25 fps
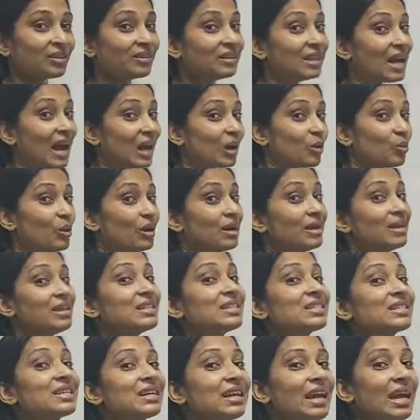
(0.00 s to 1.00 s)
that will
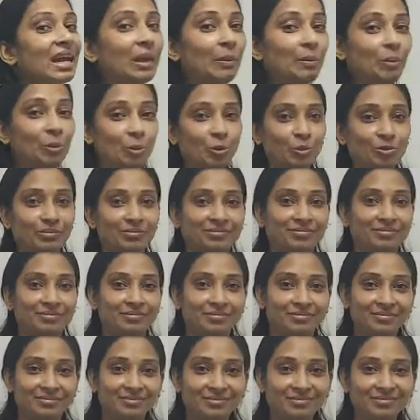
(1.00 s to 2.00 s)
describe you.
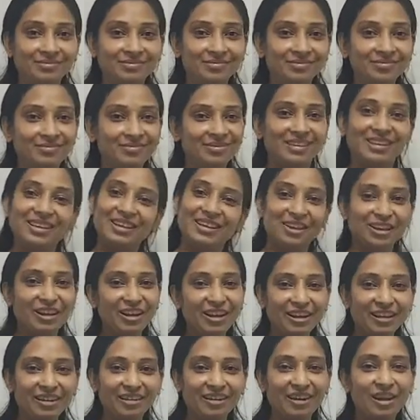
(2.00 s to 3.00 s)

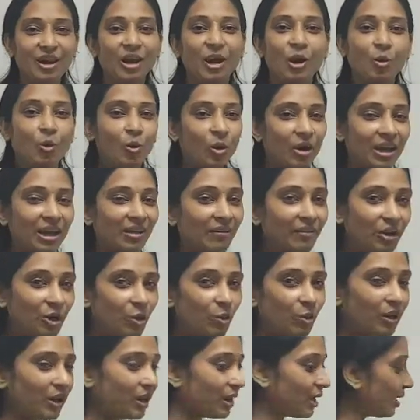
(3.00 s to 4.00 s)
Clear? What are we
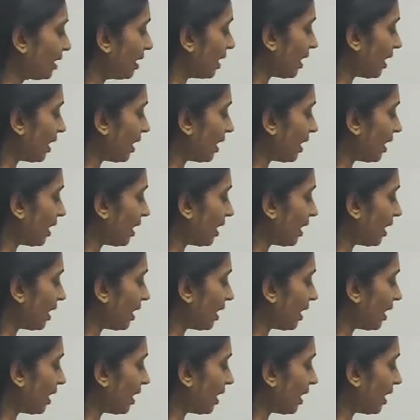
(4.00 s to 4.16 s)
doing?